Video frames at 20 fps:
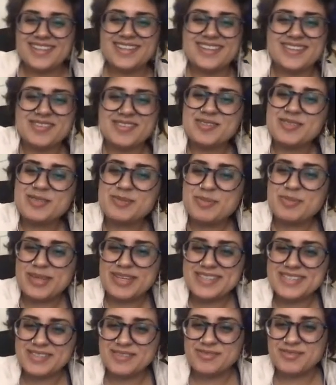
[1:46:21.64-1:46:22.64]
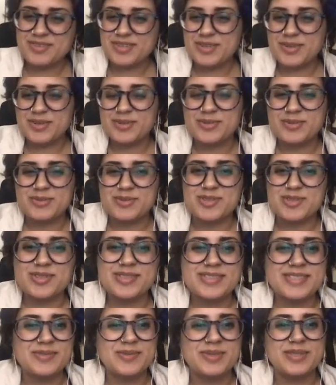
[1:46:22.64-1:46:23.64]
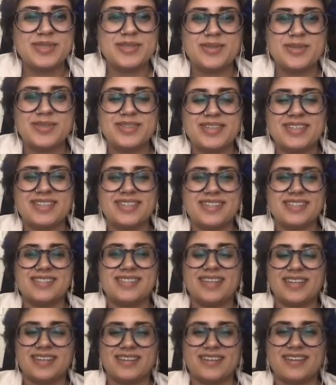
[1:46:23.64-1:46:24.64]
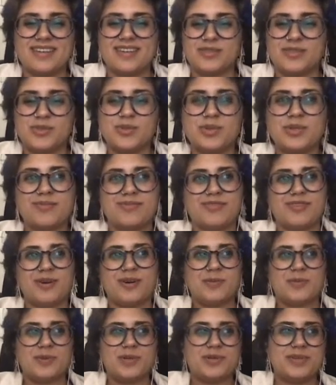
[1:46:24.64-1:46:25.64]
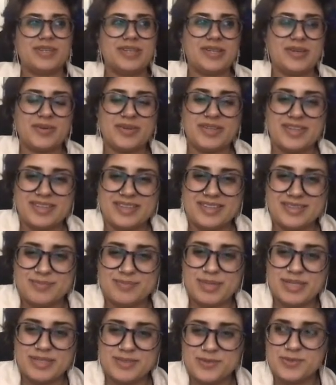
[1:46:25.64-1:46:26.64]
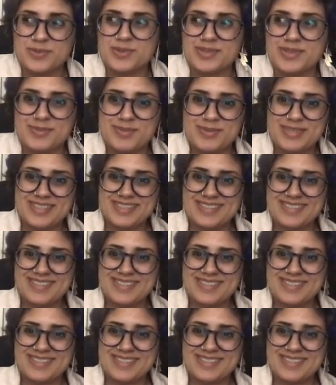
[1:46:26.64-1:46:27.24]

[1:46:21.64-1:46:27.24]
There's a place in Freehold, New Jersey where you can, it's like a tulip farm where you can go to pick tulips.